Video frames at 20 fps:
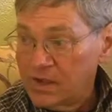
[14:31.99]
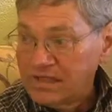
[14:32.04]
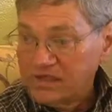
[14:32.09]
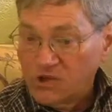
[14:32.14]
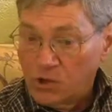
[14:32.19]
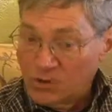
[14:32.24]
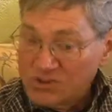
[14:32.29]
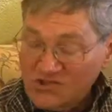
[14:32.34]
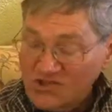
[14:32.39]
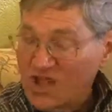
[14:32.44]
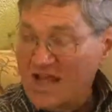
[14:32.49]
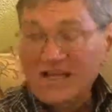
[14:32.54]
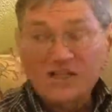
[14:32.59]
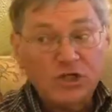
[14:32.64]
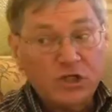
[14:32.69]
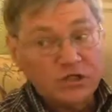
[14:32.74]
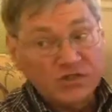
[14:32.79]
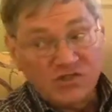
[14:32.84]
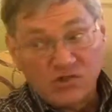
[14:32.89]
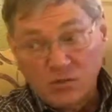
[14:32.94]
So it's
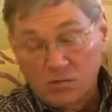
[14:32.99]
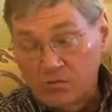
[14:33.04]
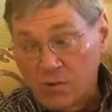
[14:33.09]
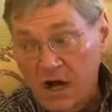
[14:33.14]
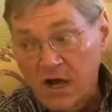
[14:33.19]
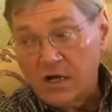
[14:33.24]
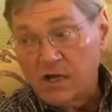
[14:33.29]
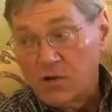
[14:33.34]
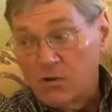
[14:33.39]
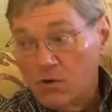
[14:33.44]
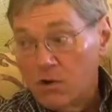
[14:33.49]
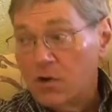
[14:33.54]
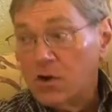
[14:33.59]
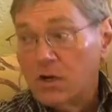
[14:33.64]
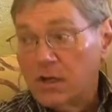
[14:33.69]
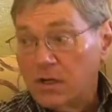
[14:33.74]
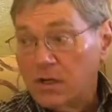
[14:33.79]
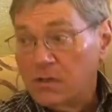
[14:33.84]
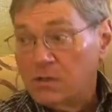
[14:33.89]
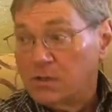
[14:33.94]
not just Iraqi
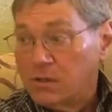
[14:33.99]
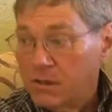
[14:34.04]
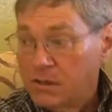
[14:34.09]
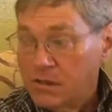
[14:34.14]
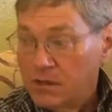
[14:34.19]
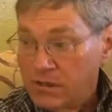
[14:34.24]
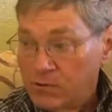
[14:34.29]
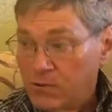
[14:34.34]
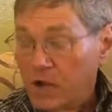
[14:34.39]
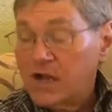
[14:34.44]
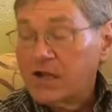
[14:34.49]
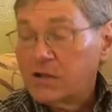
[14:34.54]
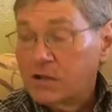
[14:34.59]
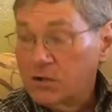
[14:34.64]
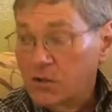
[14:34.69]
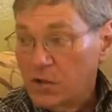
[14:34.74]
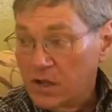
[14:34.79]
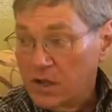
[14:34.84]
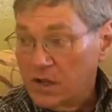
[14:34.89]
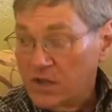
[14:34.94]
oil
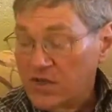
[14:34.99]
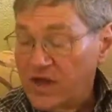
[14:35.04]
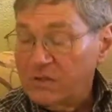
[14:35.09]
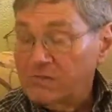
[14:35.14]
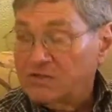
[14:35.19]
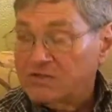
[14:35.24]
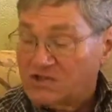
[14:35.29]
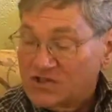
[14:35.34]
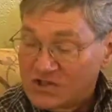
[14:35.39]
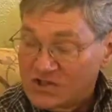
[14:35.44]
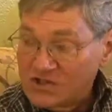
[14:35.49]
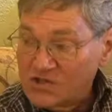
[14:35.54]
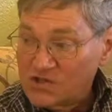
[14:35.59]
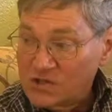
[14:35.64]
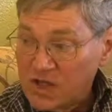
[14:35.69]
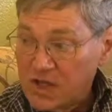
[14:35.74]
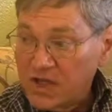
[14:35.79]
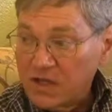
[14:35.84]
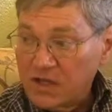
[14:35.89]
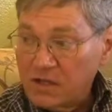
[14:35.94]
that was at
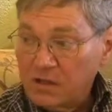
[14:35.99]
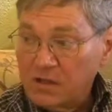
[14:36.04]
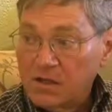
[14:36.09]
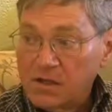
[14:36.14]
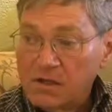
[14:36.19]
stake.